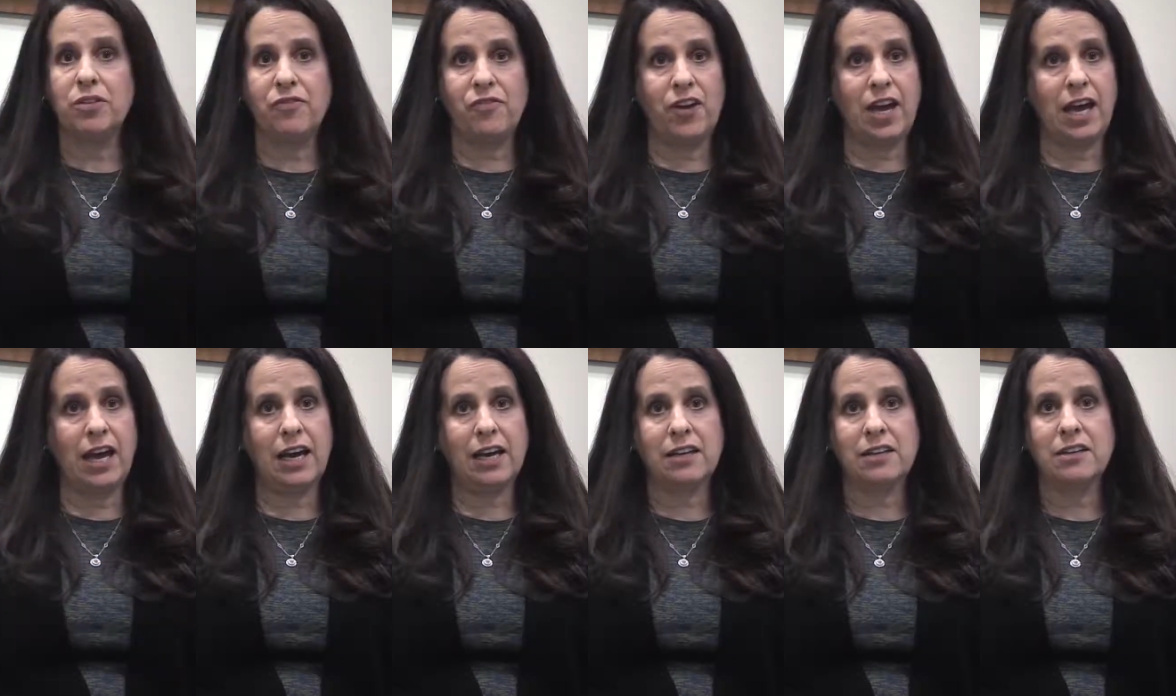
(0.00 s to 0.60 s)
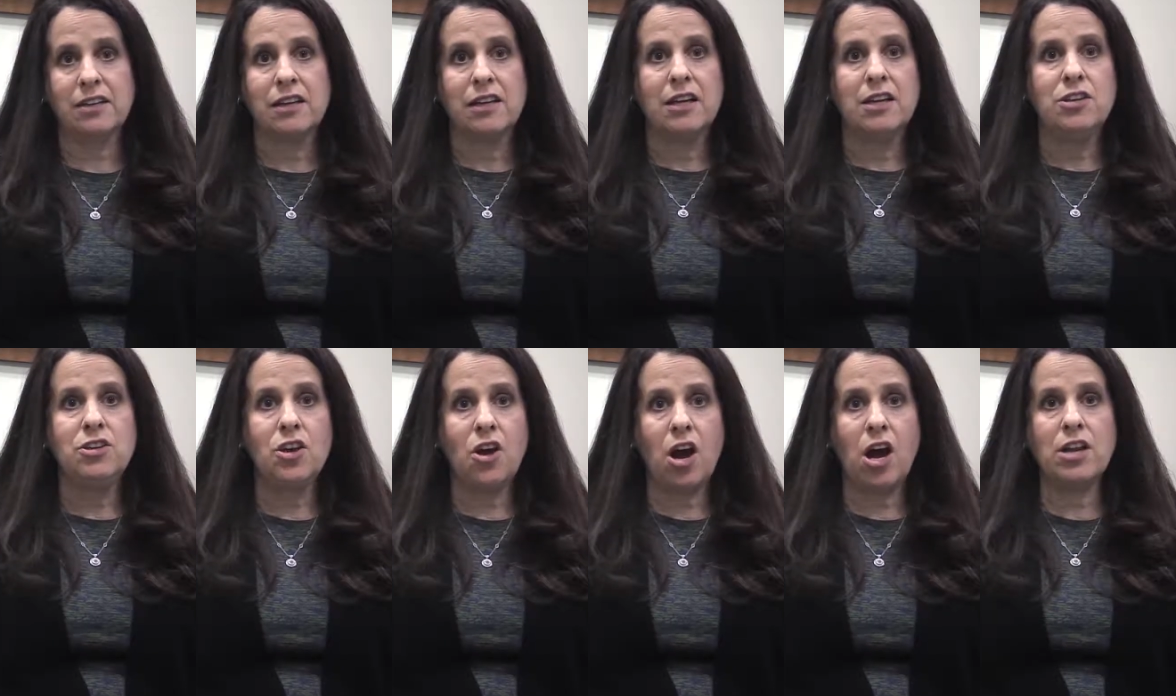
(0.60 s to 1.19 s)
effect,
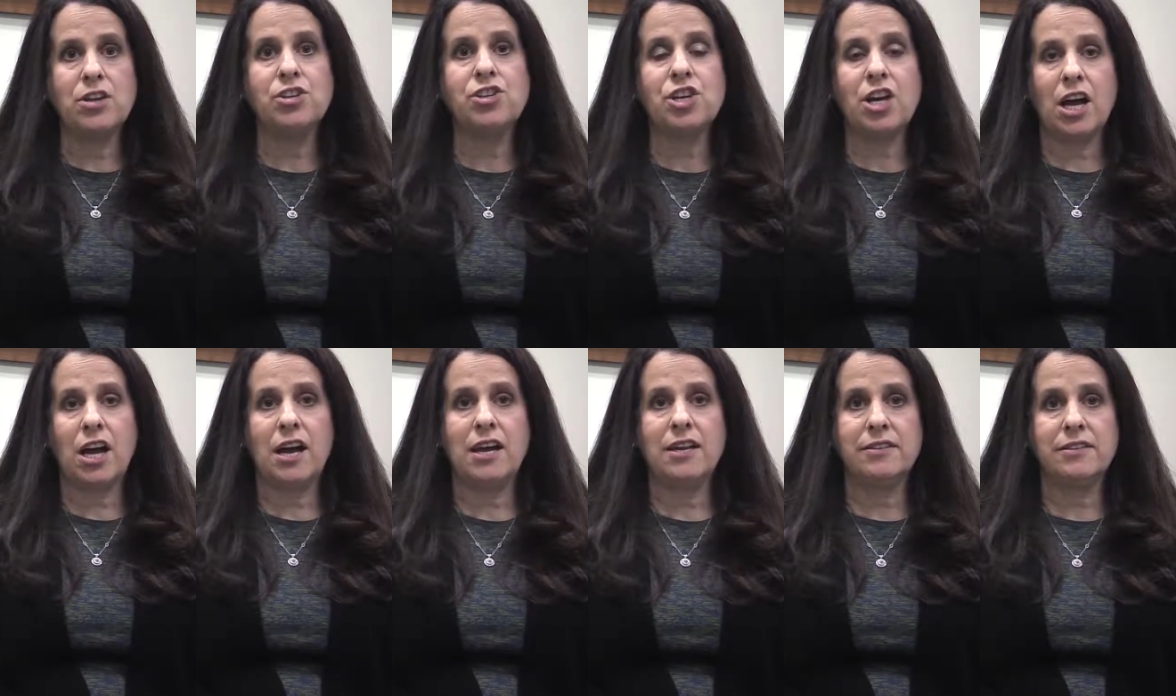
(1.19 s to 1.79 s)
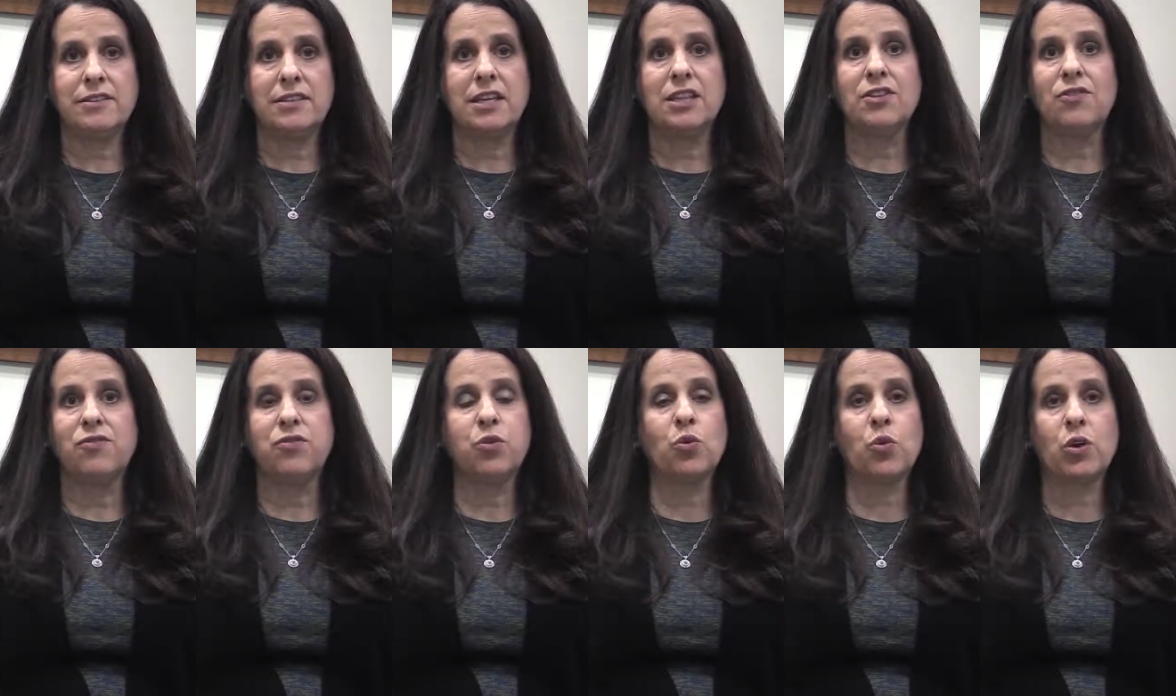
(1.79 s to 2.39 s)
not just in
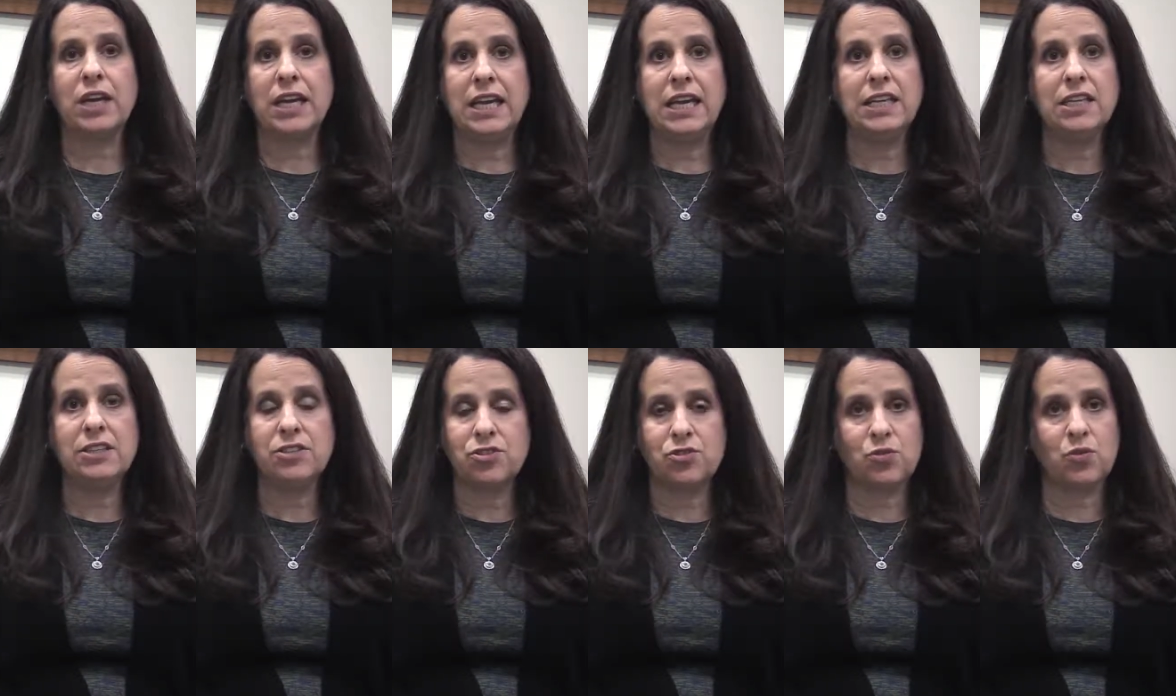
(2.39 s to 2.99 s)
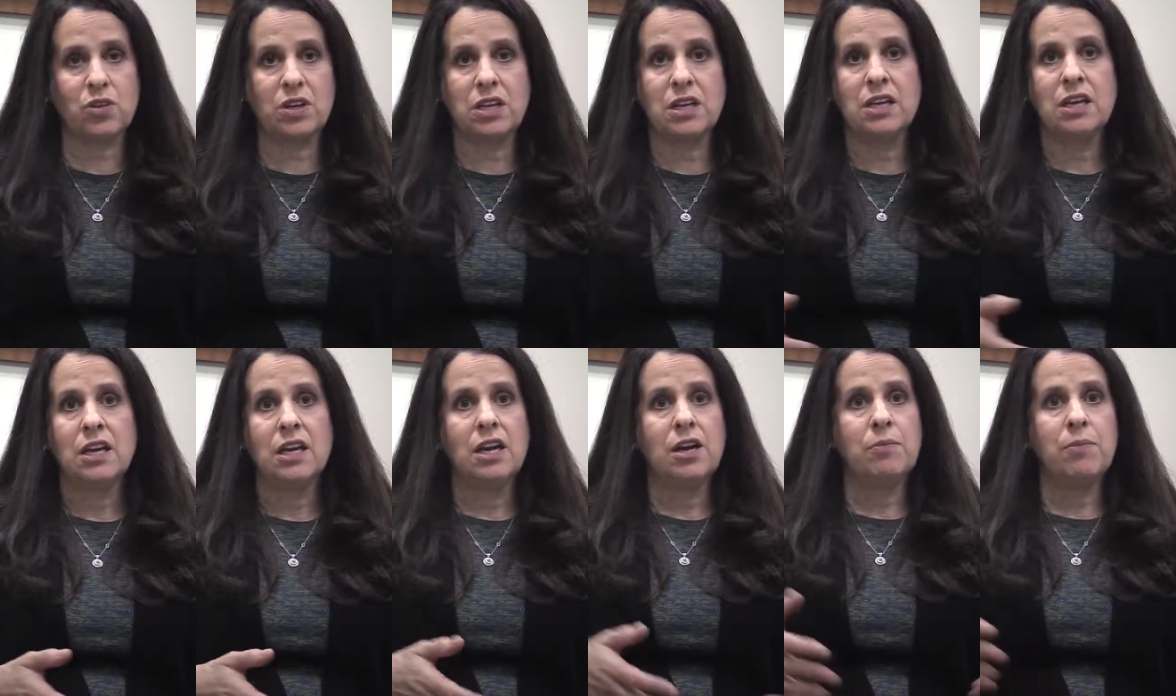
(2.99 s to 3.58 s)
the flooring industry,
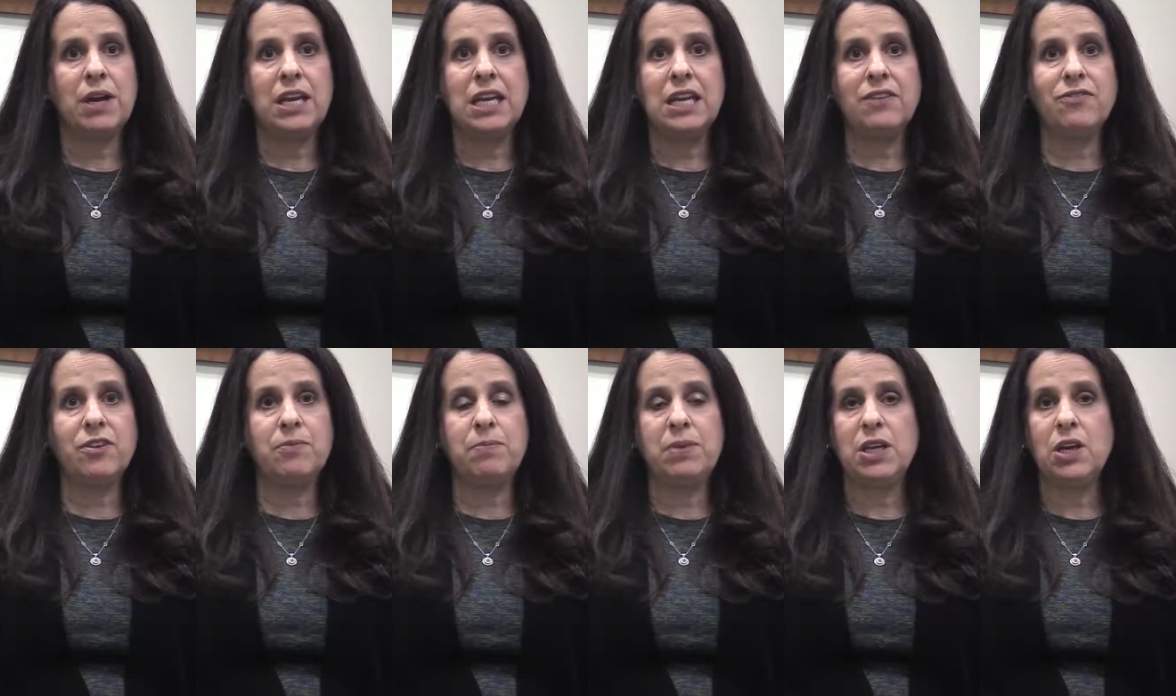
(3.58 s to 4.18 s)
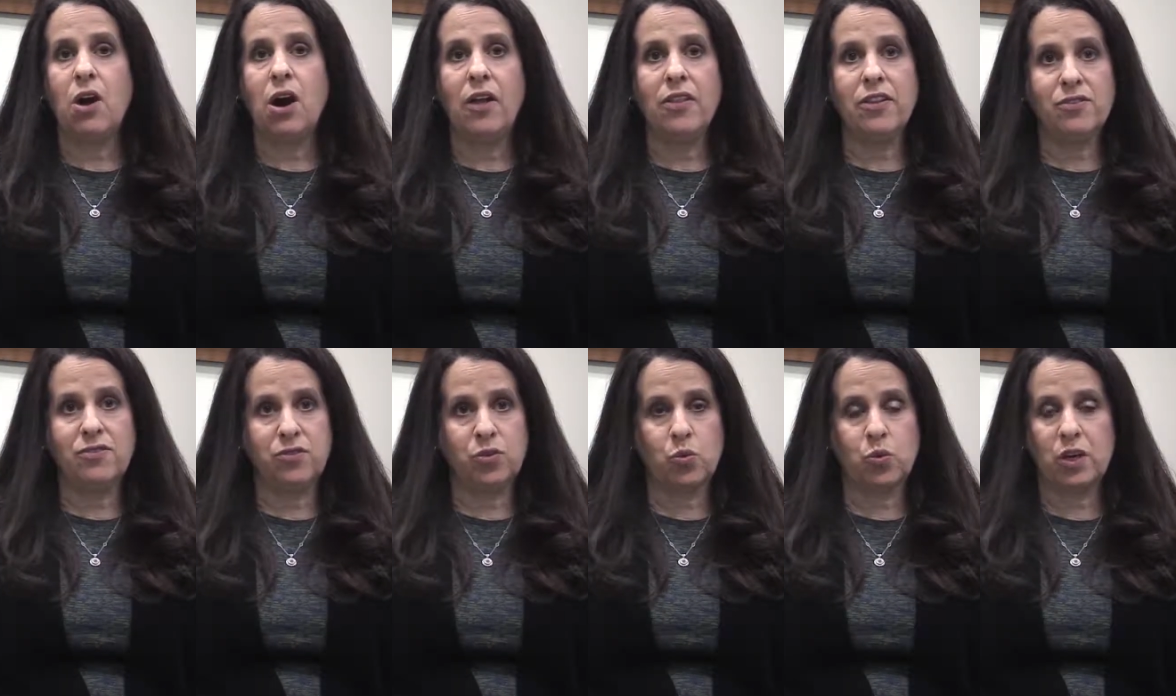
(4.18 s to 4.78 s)
but even beyond
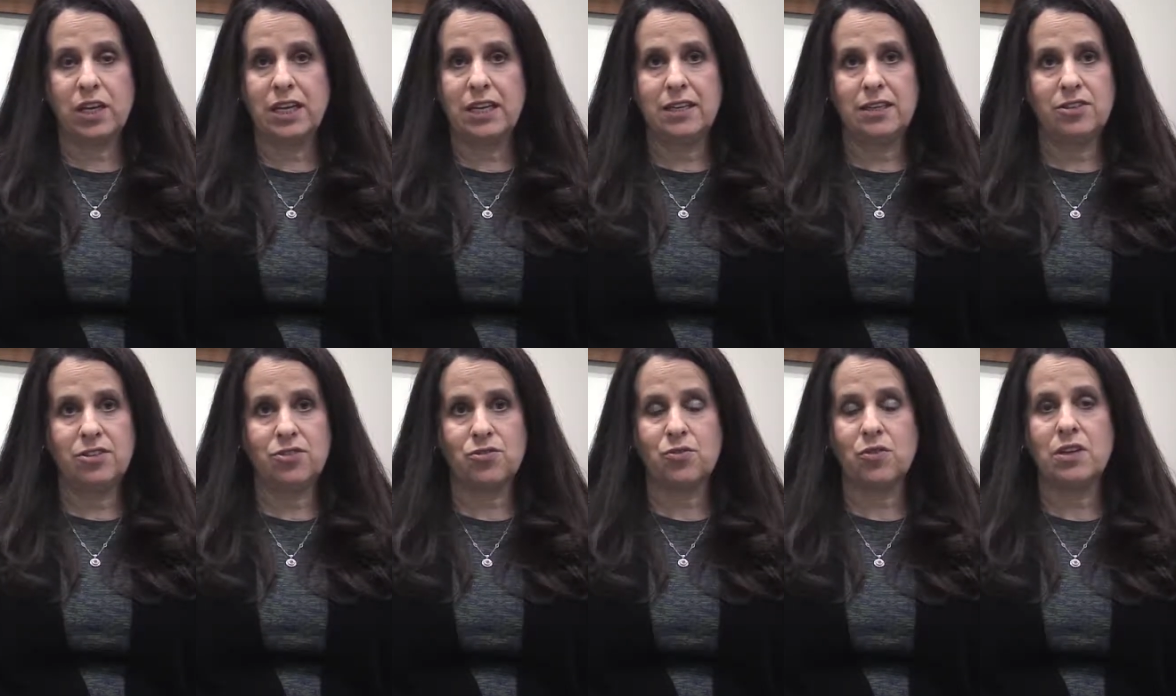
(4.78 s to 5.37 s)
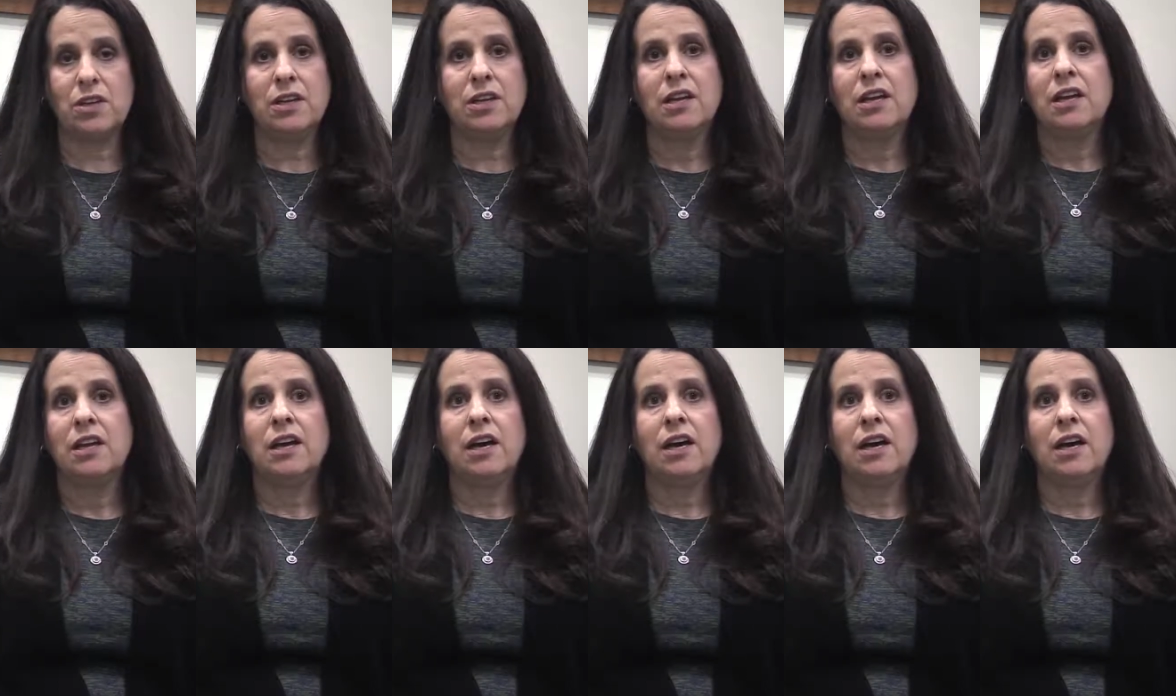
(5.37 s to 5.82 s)
the flooring industry.